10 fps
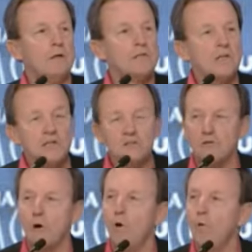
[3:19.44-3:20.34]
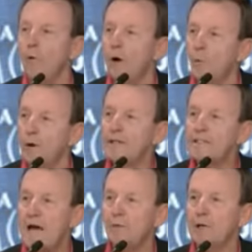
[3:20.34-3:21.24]
to control what
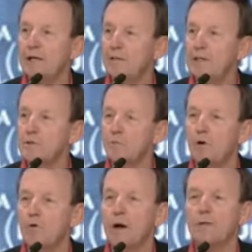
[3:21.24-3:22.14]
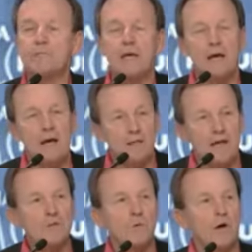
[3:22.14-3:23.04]
is happening in these programs.
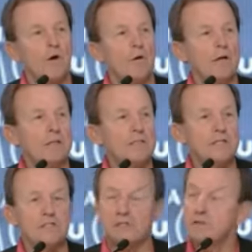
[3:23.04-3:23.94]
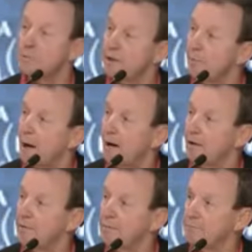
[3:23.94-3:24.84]
That's what our organization has been about.
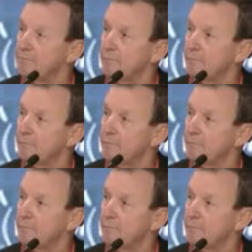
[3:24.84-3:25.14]
See?